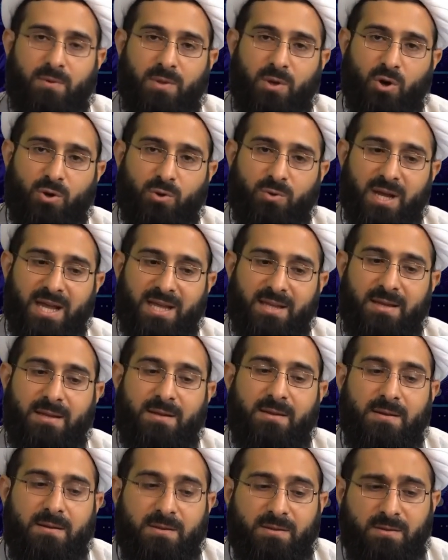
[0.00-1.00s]
All right,
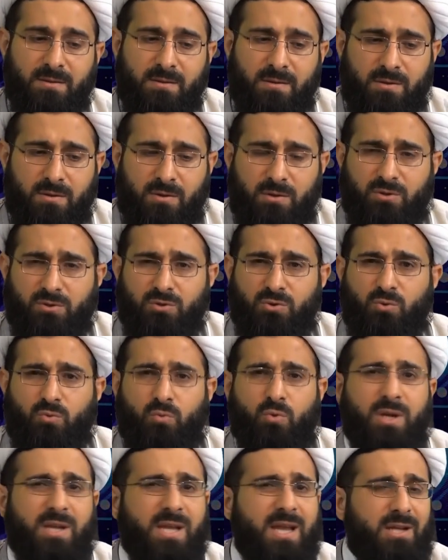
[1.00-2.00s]

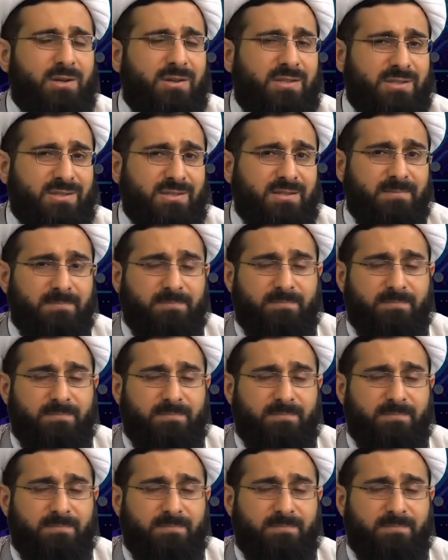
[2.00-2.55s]
what else?